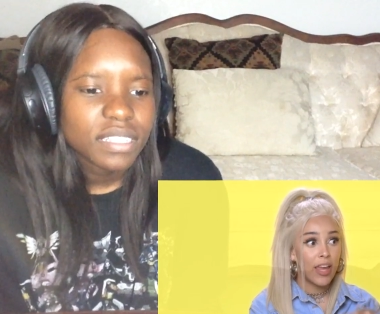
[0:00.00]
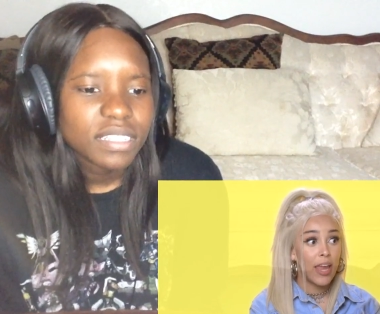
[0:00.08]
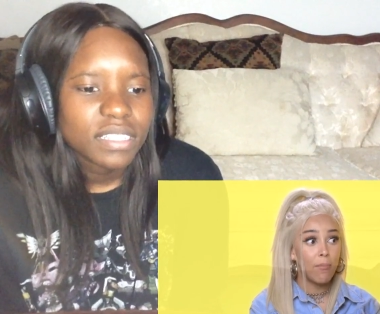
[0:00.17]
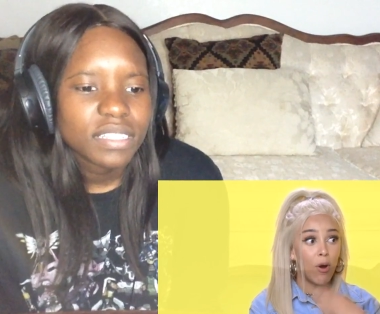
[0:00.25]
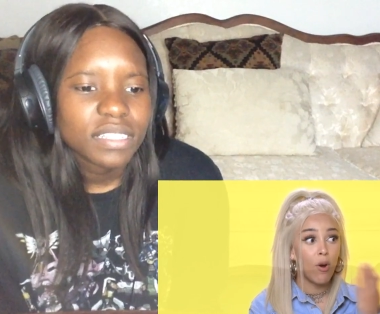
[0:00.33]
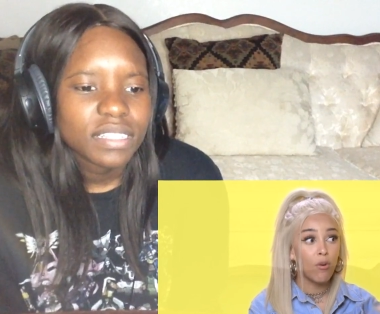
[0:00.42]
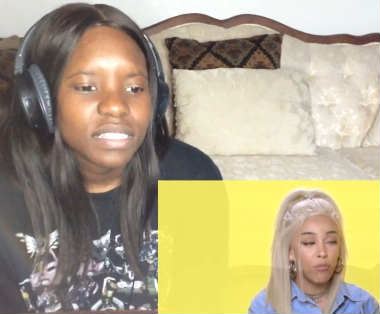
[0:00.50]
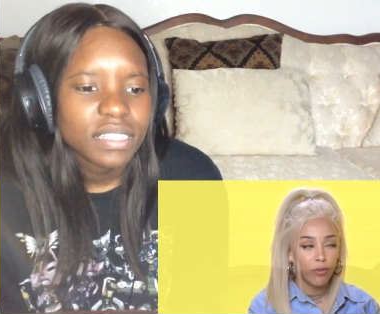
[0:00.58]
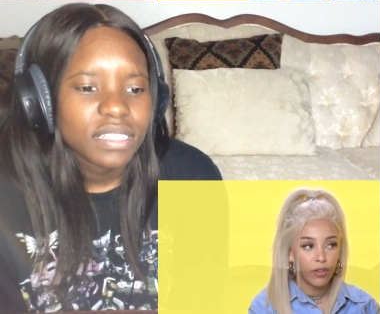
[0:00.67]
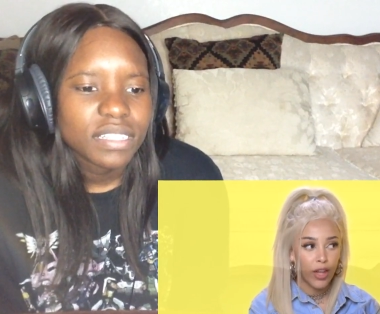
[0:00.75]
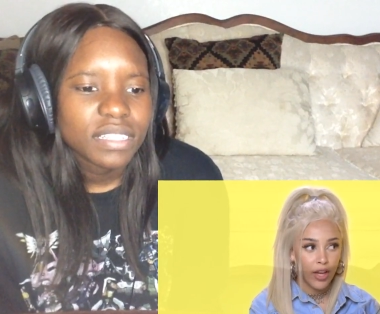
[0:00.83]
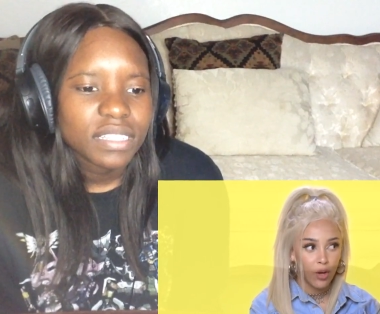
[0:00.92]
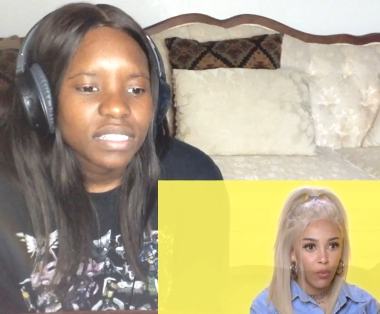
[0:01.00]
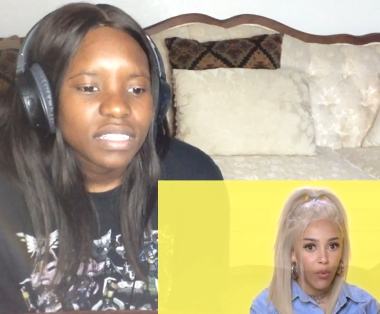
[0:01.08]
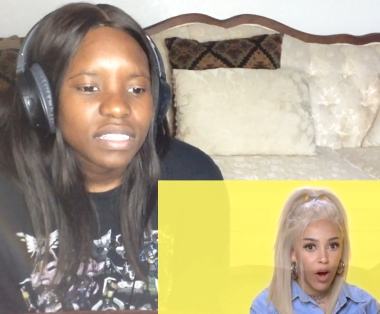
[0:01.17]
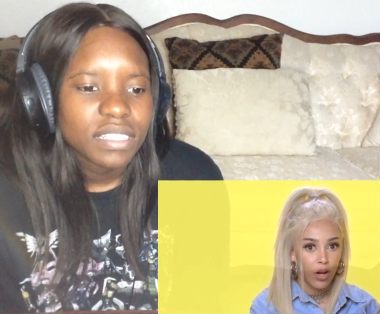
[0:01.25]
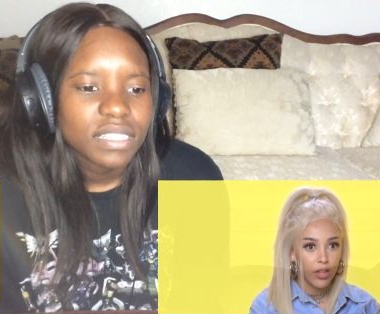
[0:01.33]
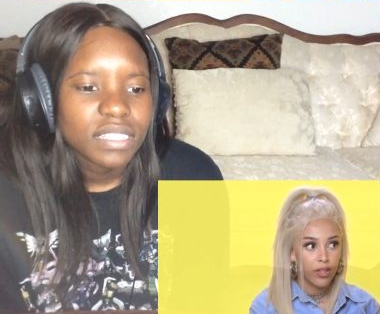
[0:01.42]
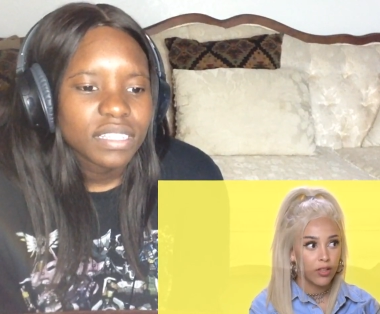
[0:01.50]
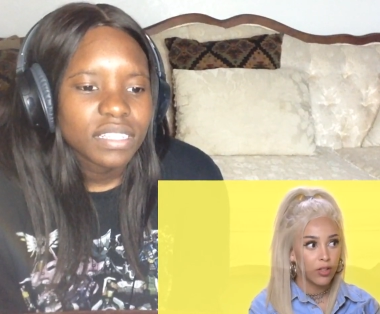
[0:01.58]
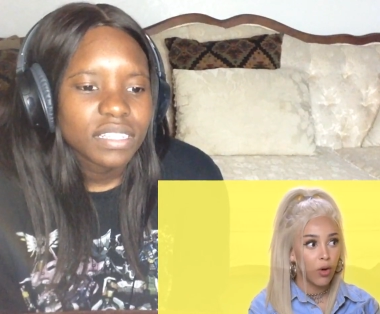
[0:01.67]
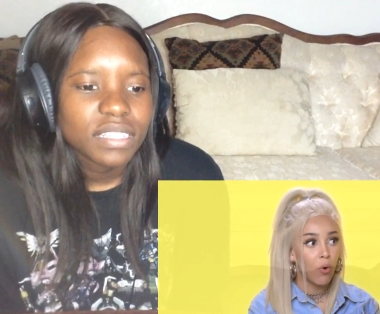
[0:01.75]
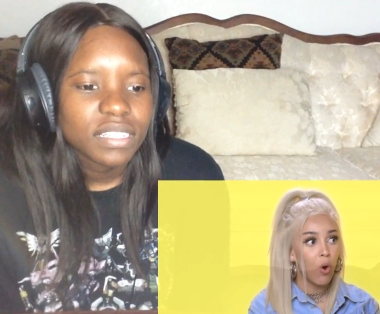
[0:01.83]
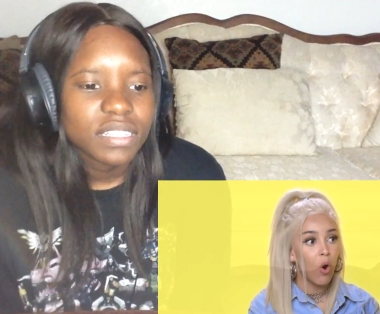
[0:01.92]
Speaker 1: and then I came over like a
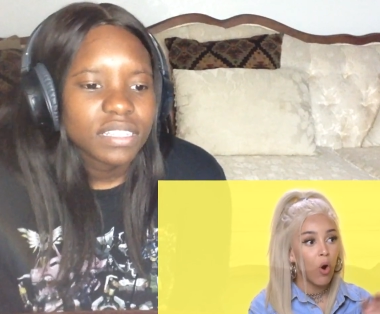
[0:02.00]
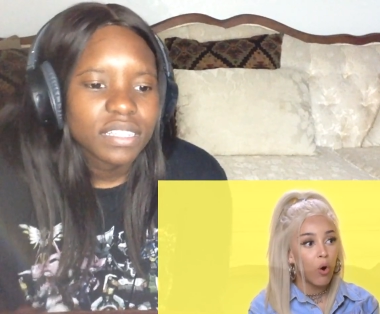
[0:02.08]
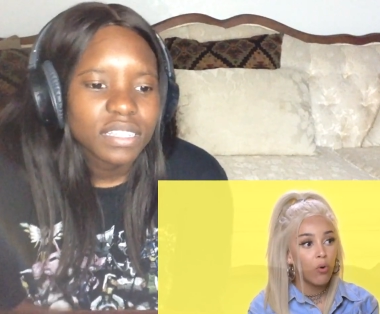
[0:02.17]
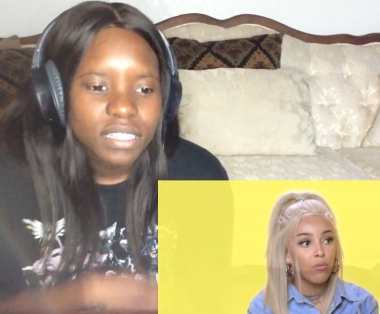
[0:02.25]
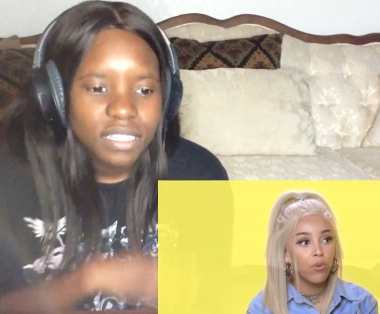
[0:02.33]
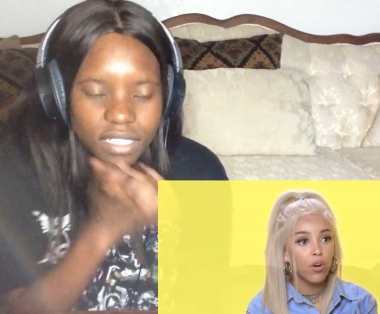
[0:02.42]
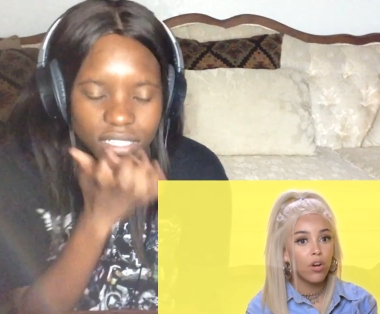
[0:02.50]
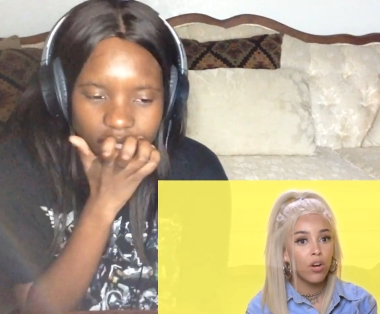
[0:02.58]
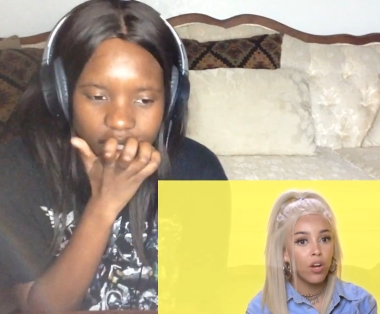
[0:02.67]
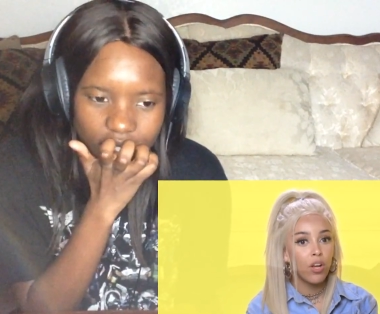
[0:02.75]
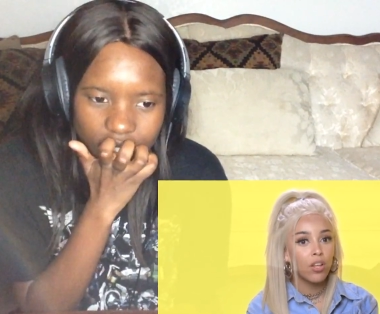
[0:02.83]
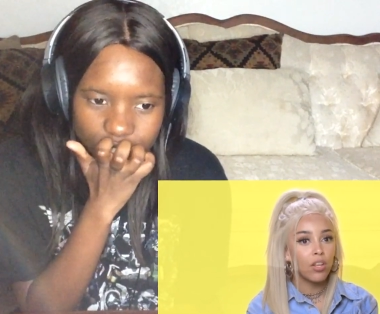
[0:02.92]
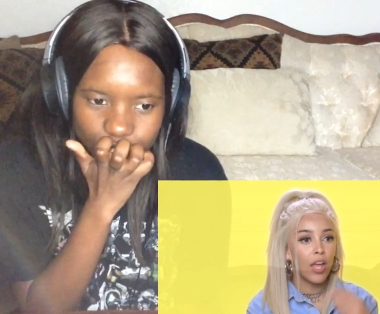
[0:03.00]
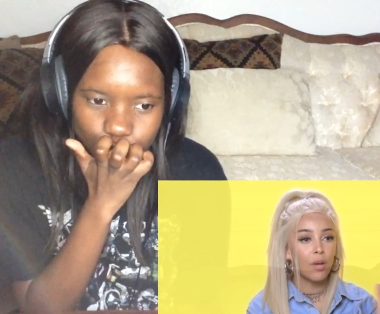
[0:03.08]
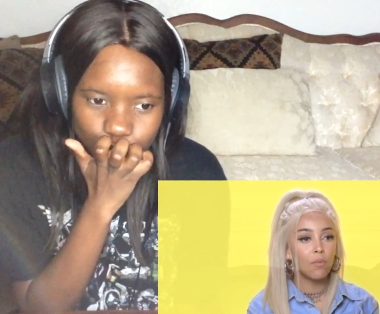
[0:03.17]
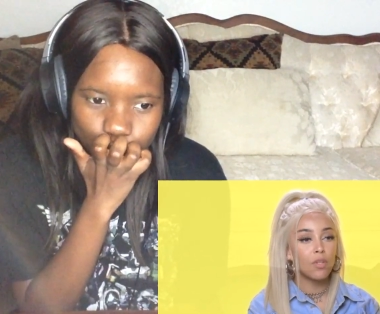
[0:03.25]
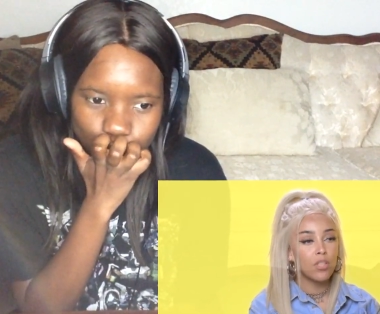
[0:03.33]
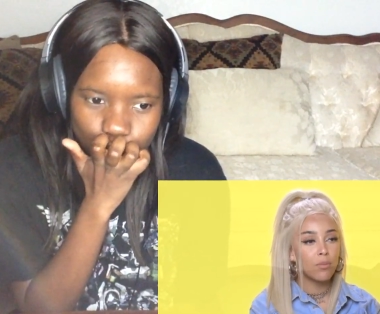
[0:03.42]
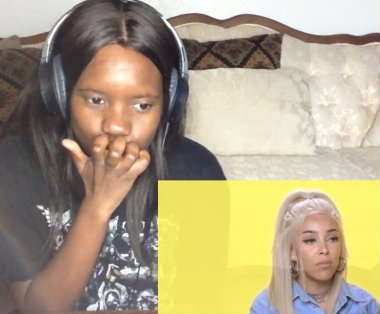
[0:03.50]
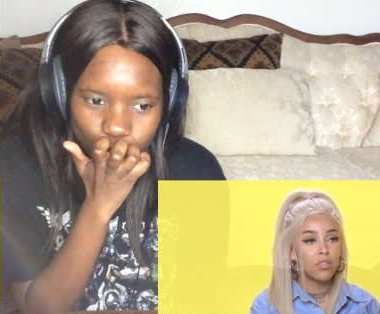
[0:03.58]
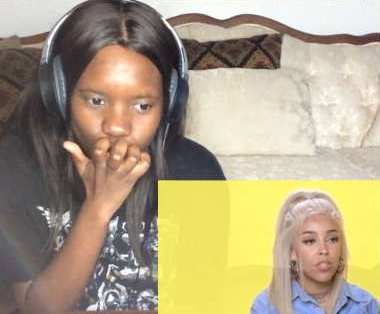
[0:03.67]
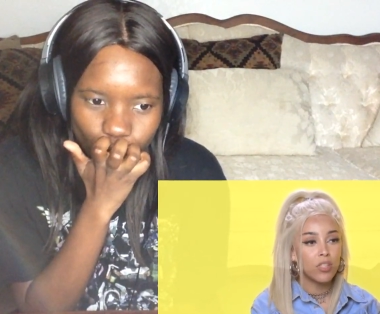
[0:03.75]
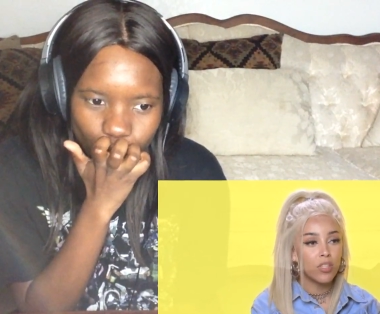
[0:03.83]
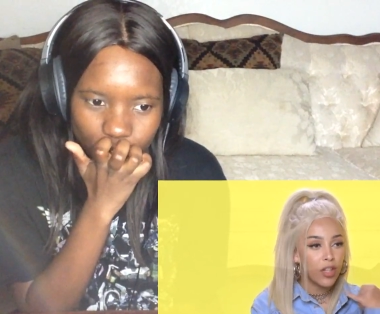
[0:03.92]
walkie. So over,
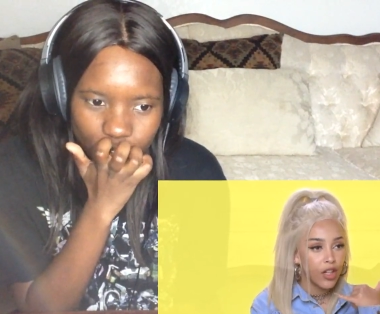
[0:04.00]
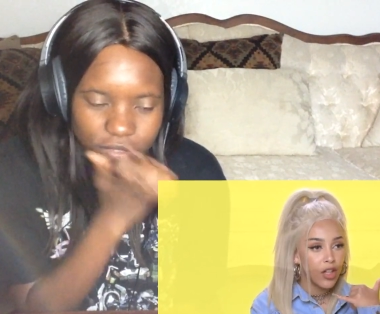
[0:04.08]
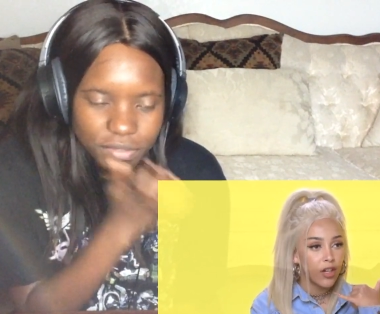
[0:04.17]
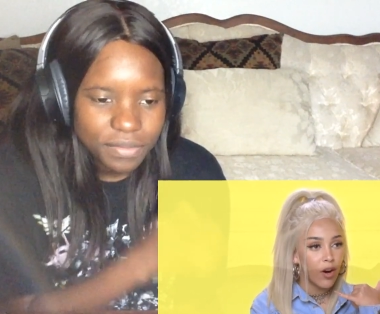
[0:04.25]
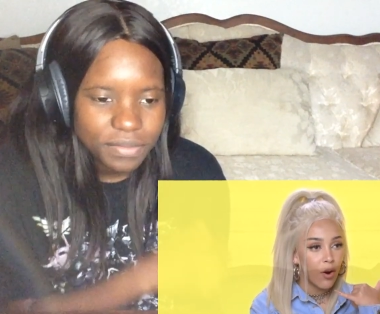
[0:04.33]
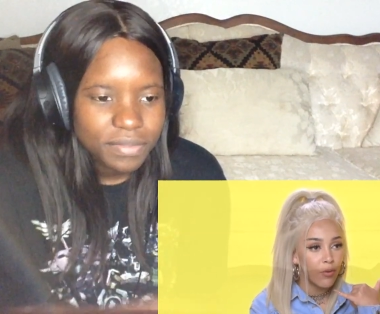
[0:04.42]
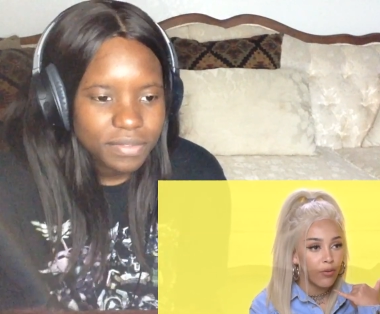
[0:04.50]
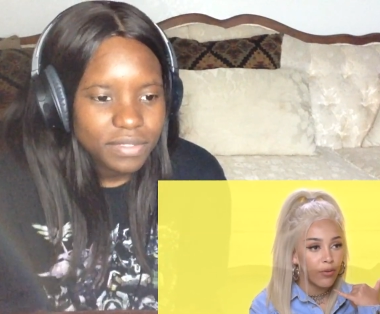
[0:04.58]
like when over. someone says